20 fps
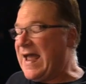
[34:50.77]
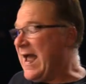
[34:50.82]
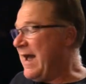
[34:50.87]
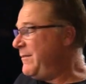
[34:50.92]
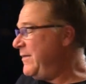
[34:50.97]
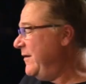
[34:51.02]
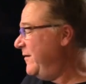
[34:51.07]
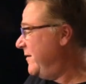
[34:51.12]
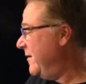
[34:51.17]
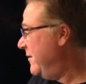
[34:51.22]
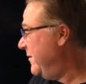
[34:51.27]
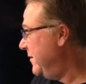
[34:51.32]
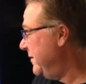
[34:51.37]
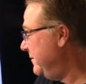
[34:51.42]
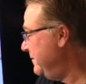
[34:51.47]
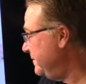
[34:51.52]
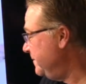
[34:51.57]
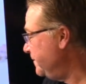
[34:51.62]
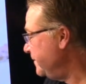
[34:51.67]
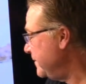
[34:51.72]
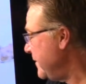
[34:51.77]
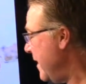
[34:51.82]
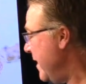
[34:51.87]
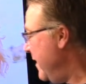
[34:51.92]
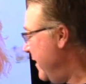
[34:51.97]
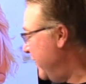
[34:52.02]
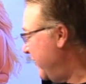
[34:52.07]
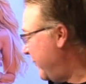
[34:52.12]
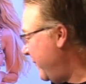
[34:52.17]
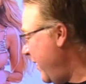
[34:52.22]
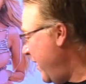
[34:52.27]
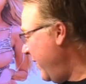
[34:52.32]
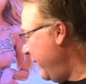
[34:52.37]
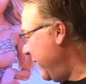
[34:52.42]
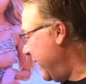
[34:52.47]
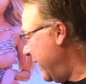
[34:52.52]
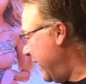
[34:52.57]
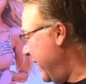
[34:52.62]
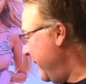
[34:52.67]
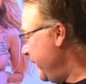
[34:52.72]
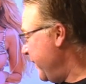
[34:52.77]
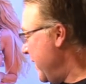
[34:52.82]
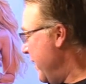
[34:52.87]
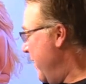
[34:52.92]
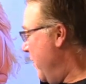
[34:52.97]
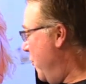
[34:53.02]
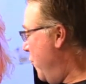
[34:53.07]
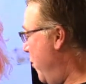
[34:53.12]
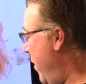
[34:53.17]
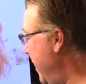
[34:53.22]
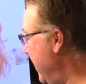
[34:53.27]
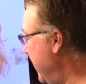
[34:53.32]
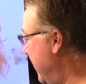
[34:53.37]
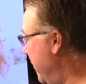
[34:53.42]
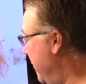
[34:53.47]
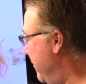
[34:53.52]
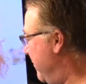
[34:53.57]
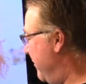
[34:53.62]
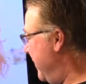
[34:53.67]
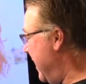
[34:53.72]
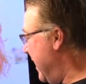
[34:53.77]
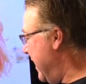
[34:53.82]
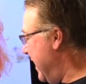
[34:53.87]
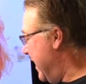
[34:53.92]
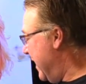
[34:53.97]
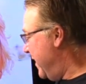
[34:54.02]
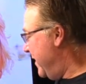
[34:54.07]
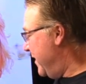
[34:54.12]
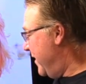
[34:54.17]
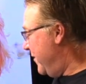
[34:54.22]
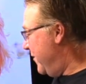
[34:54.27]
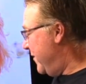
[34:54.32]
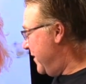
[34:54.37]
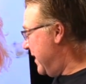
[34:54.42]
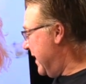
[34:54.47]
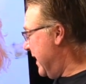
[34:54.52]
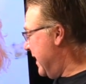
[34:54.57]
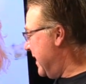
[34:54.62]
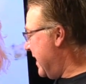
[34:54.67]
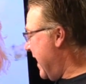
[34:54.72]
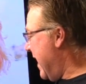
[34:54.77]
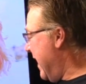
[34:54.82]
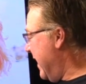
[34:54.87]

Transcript: the happy zone. Smile money. What you mean you need